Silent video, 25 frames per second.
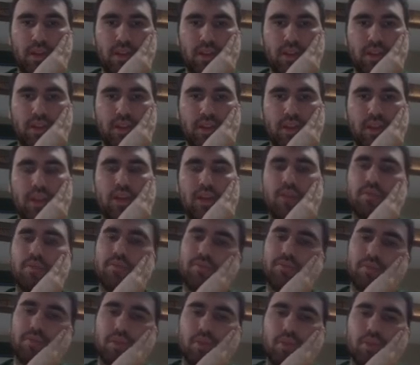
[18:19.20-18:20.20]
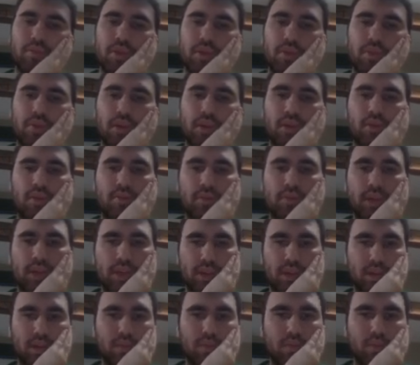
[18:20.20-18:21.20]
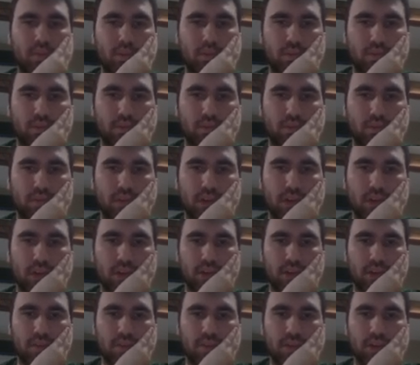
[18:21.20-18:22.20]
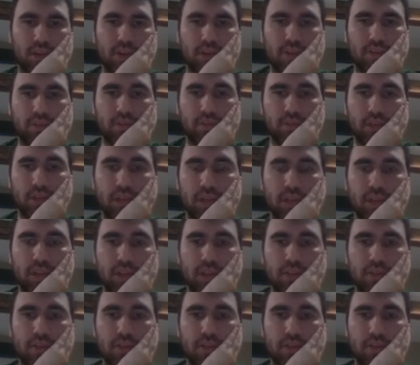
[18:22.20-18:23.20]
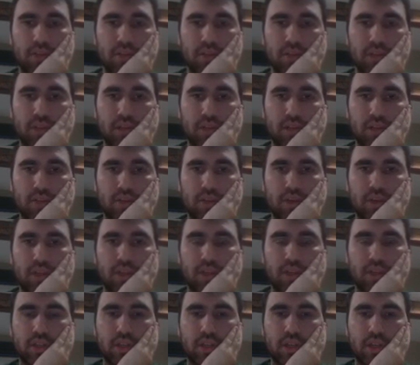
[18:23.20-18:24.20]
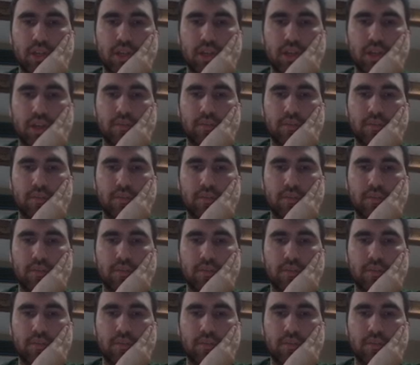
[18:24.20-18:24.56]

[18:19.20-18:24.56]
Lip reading: Yeah, so maybe my king move created a potential weakness, because they can try to sneak in.